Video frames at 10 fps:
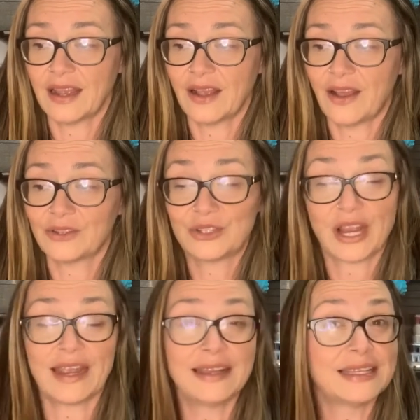I'll
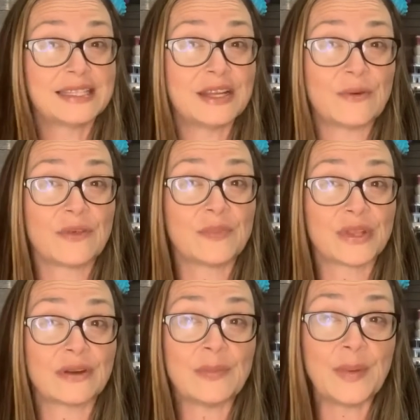try to get to know them a
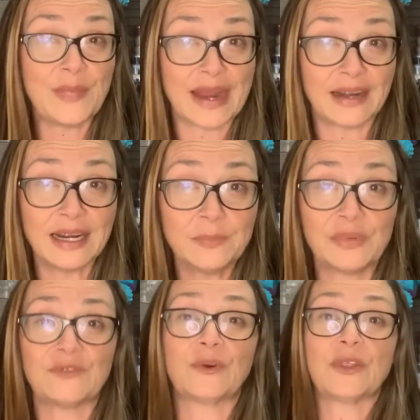little bit better
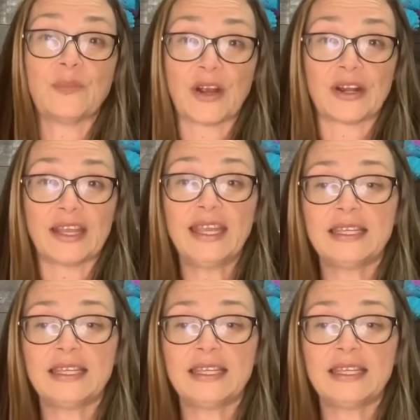before the party.